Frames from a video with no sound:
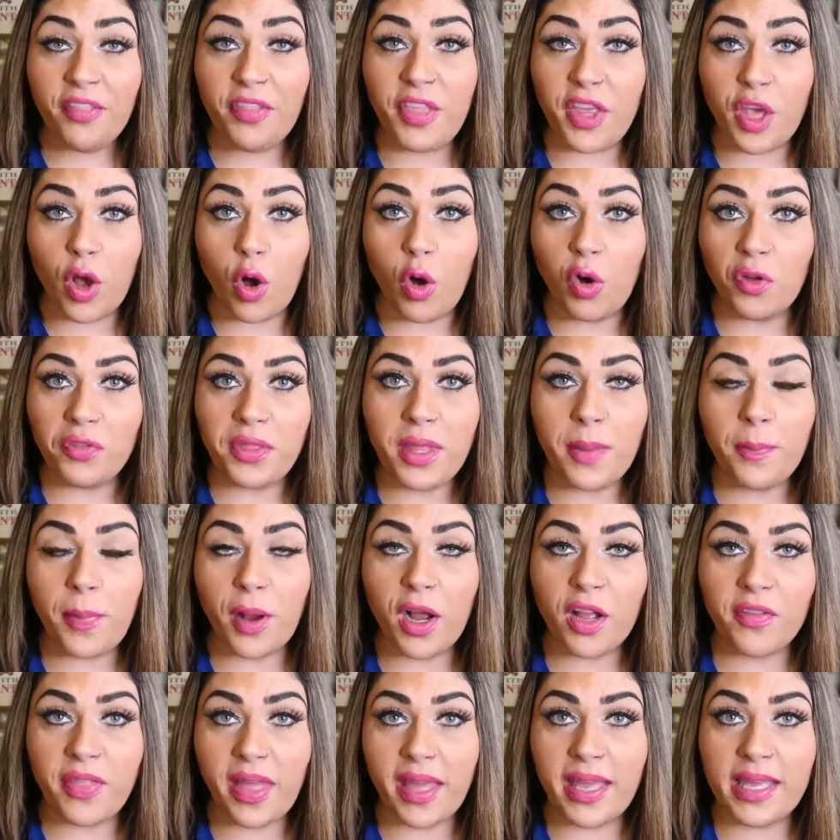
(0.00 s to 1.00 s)
The only
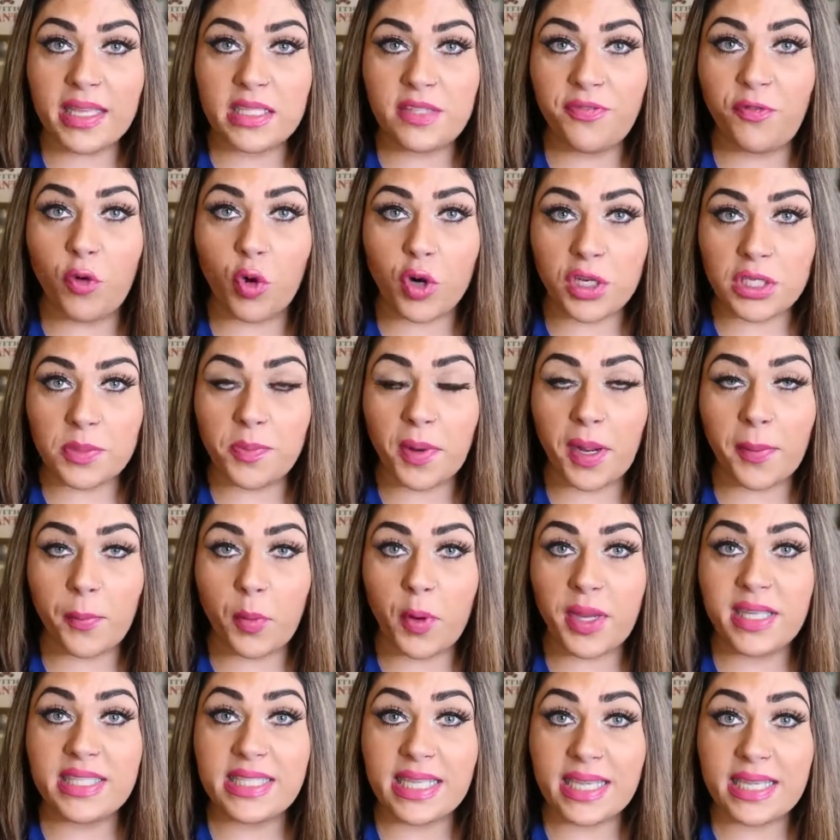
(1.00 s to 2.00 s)
bar that is 4
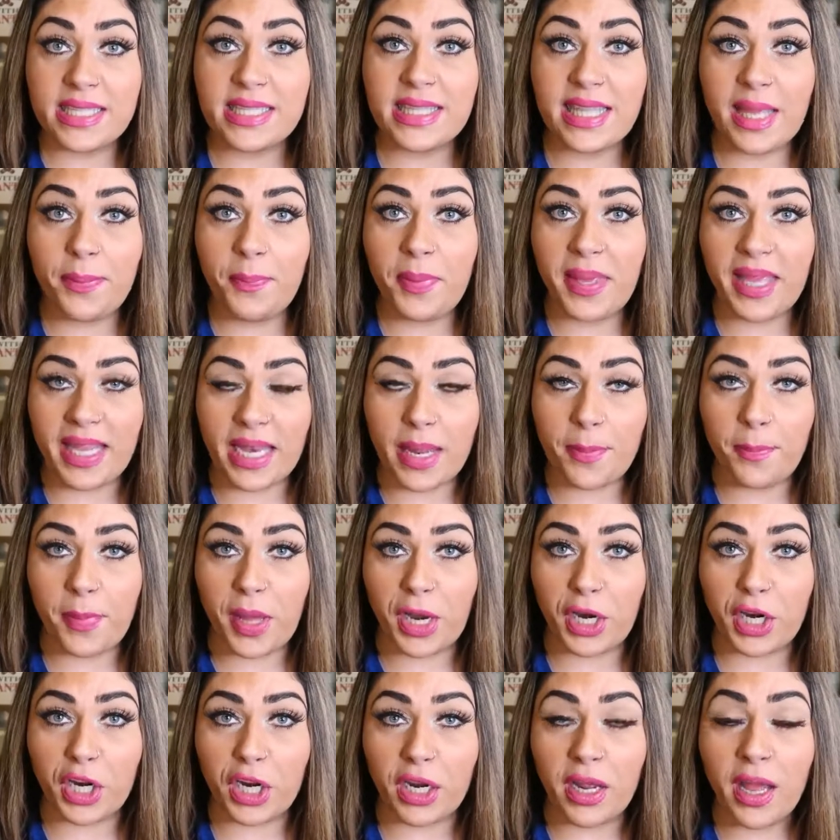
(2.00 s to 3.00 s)
smart points is the peanut
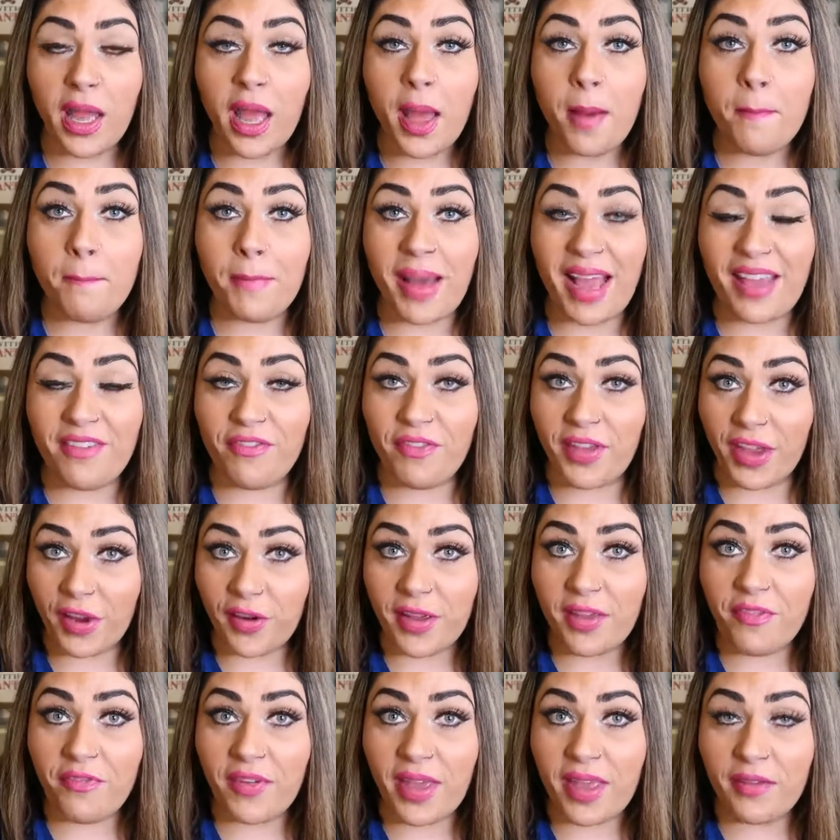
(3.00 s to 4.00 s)
butter. My
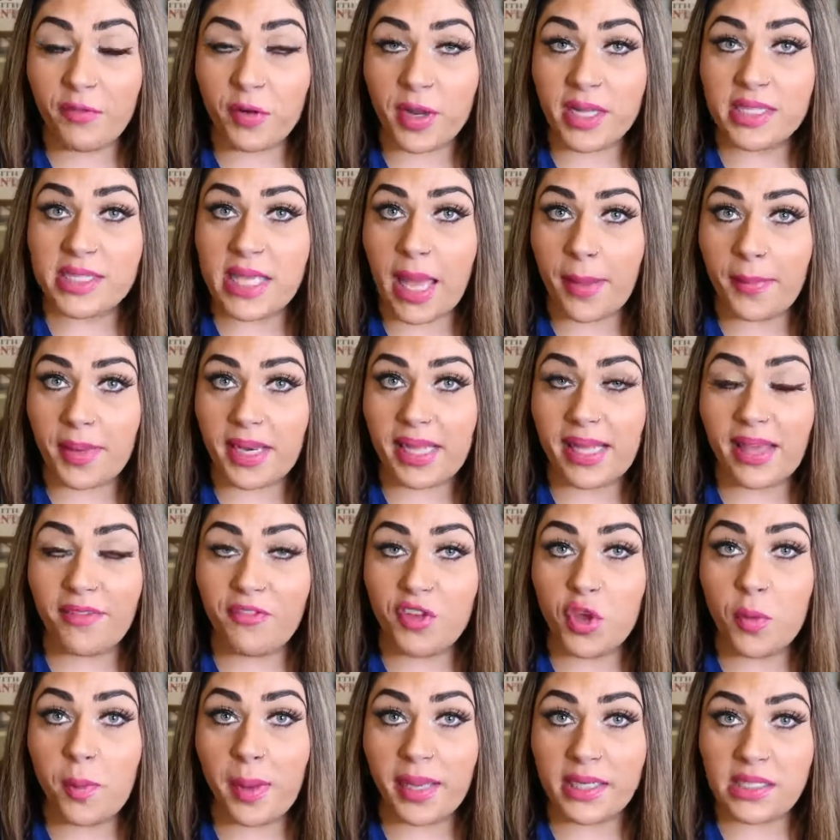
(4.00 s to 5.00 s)
very favorites, I'm gonna
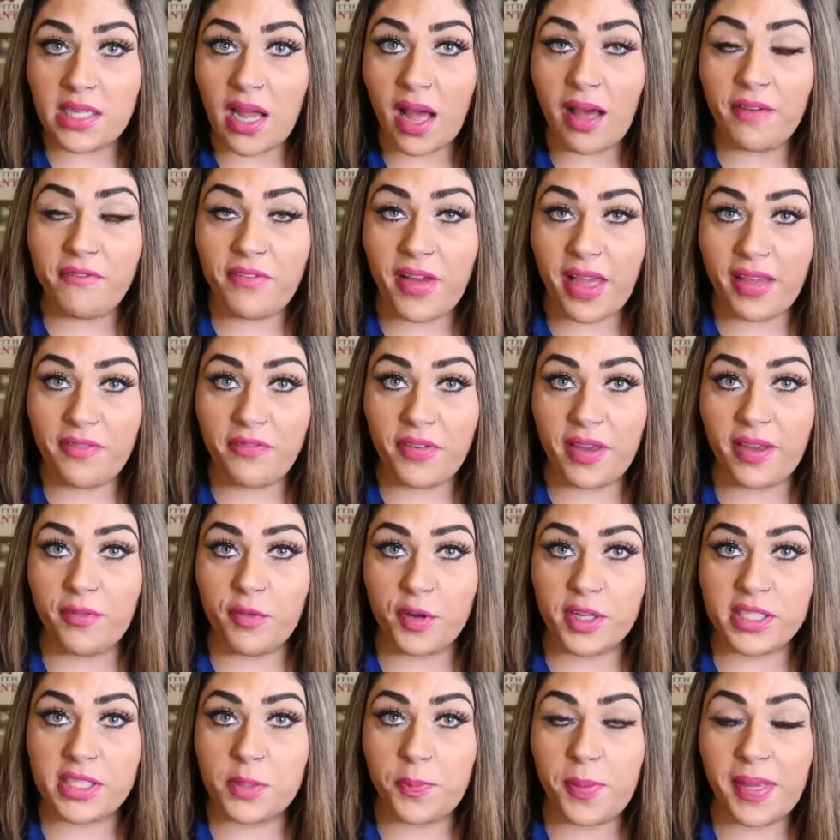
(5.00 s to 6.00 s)
give you my top 5
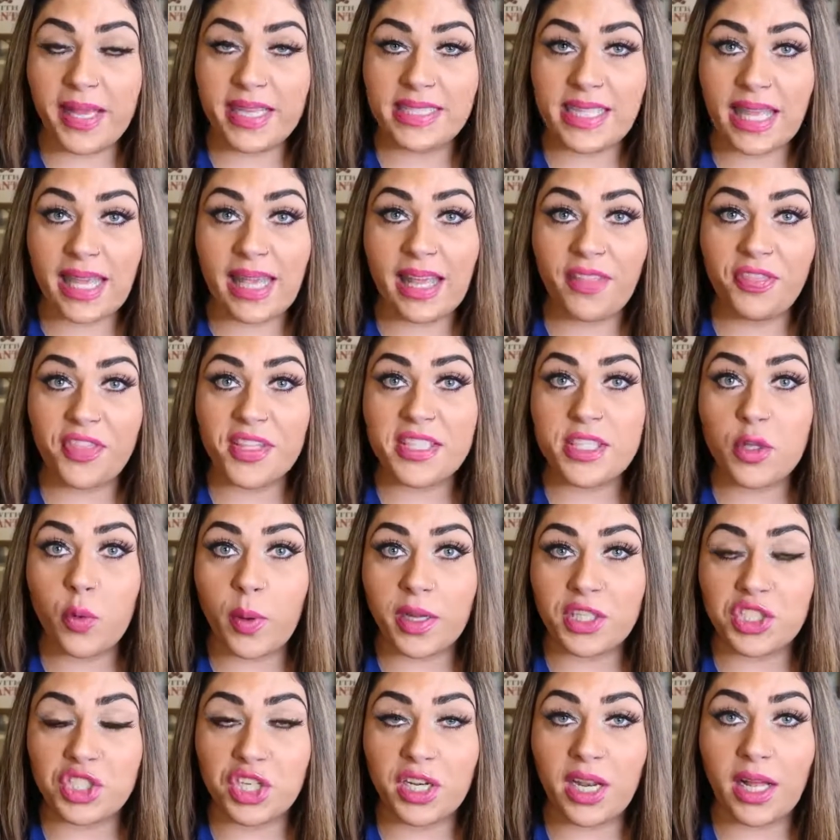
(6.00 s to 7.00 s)
favorites because I get this
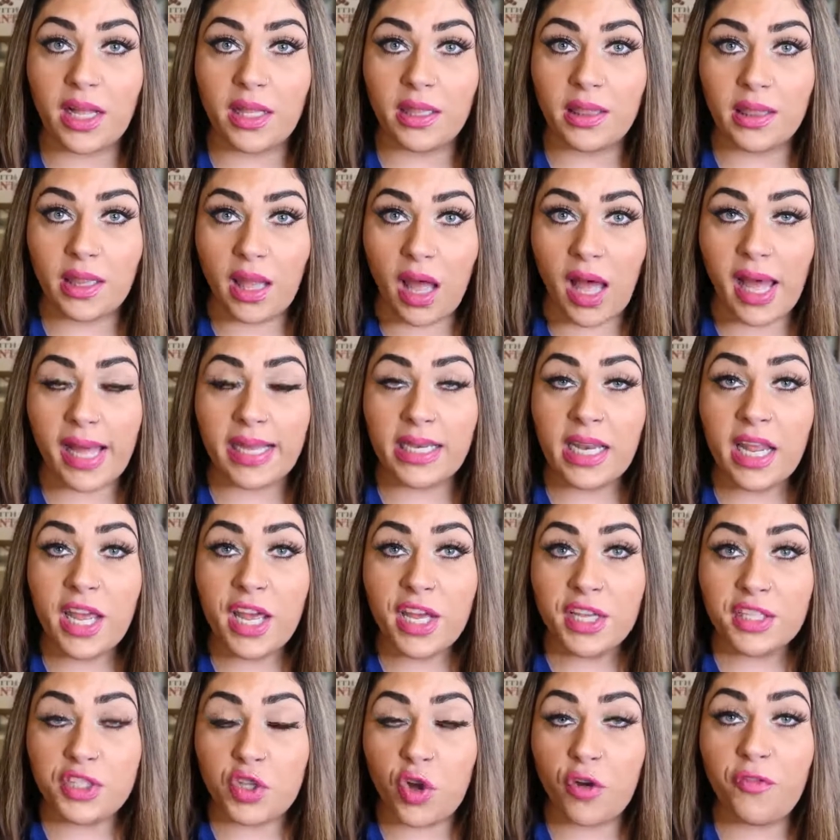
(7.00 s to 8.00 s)
question a lot.
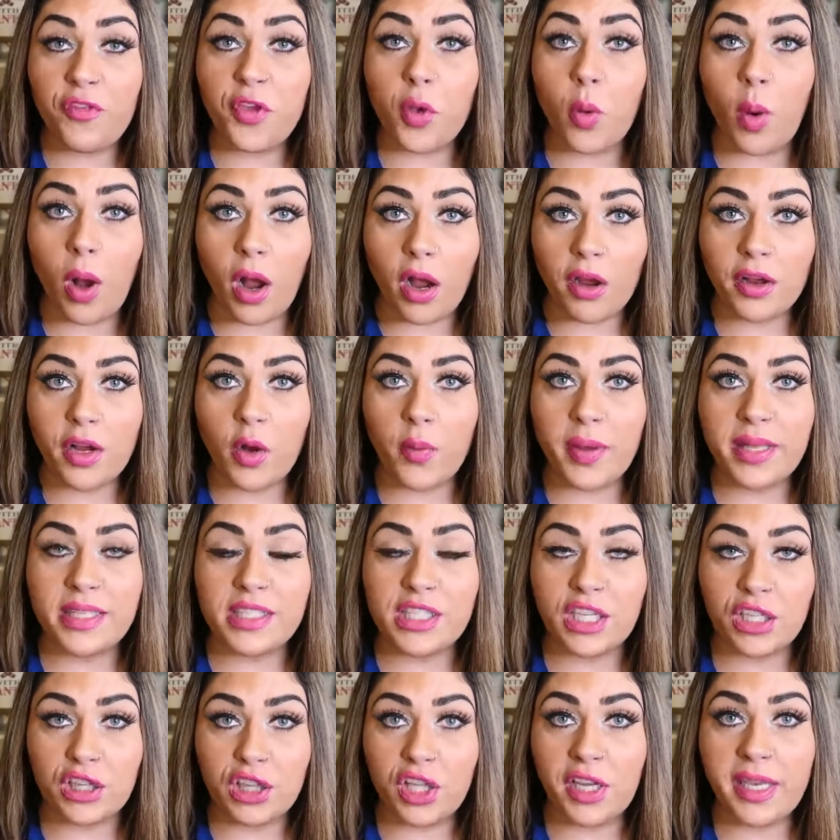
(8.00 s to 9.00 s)
So if you are going
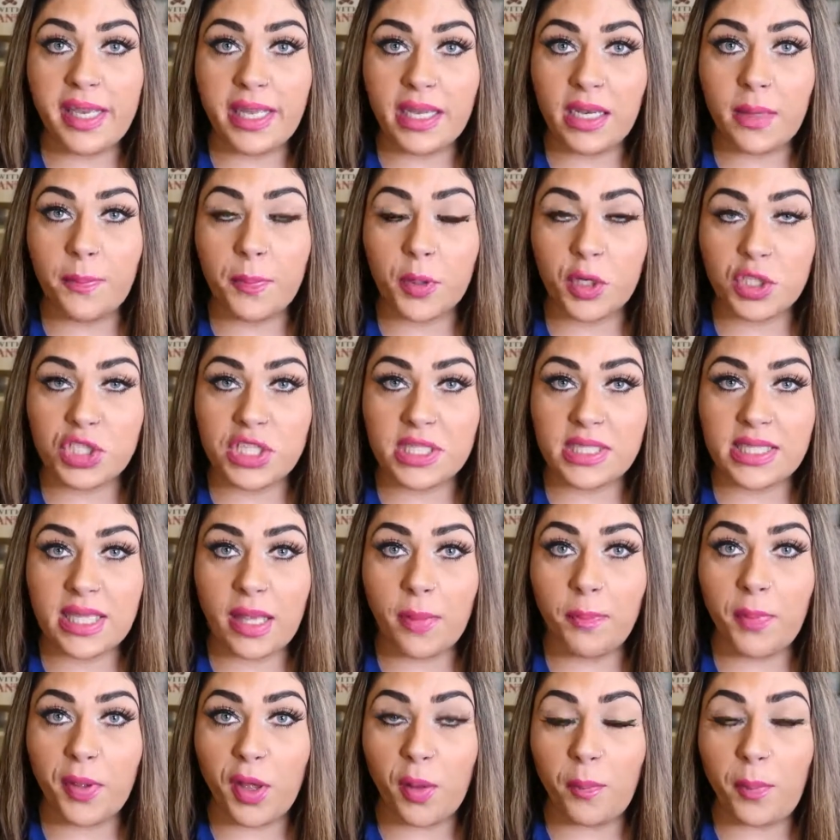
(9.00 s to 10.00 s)
to look into
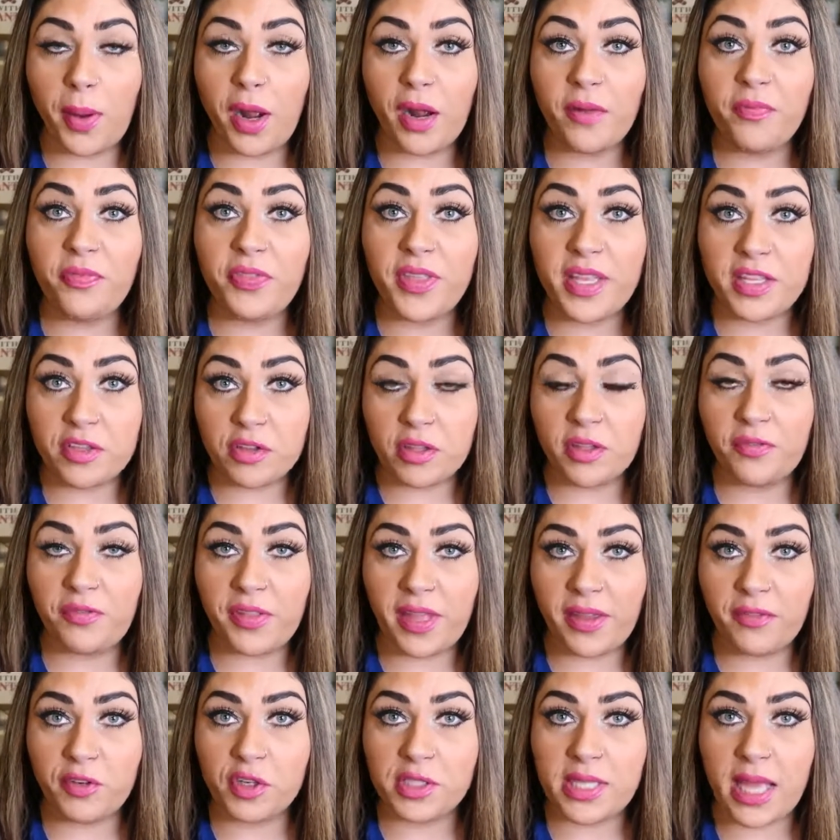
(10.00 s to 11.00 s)
purchasing Built Bar, these are the
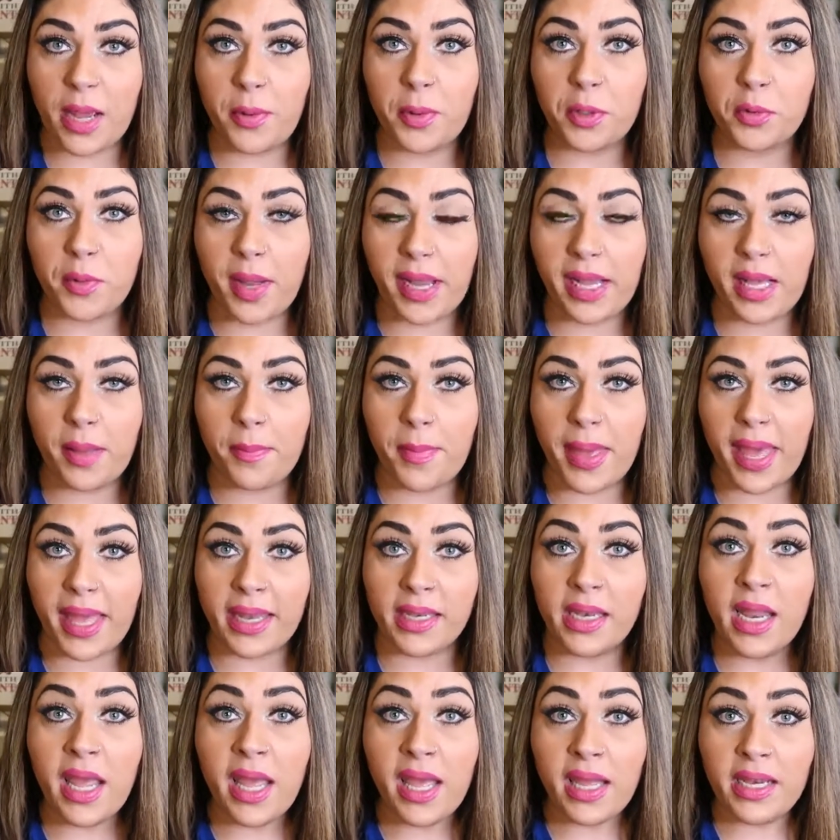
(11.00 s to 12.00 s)
flavors I would
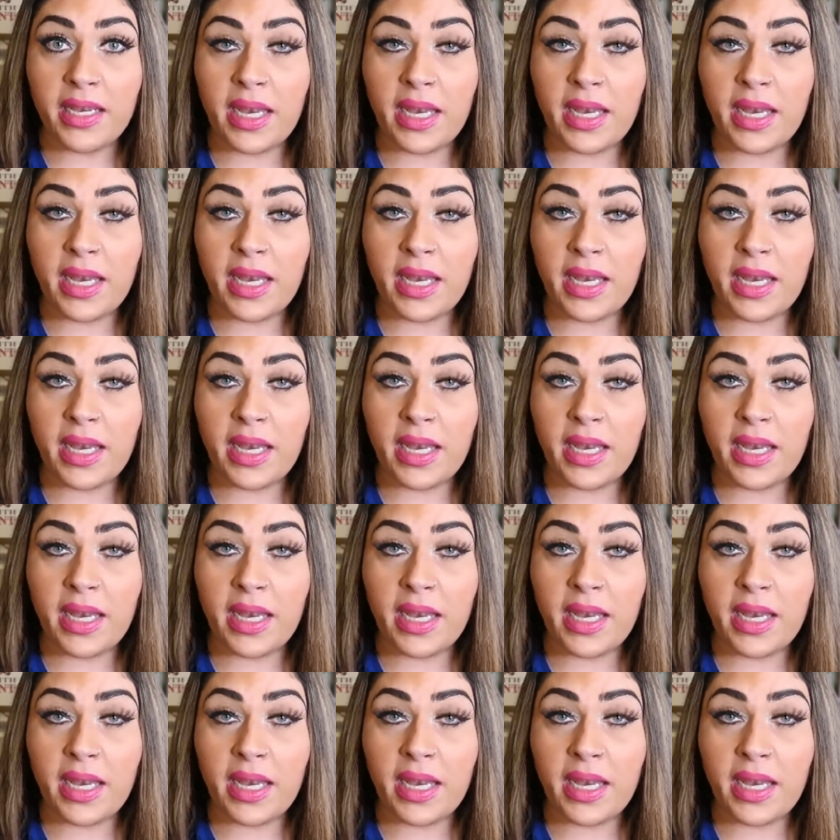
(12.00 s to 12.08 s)
recommend.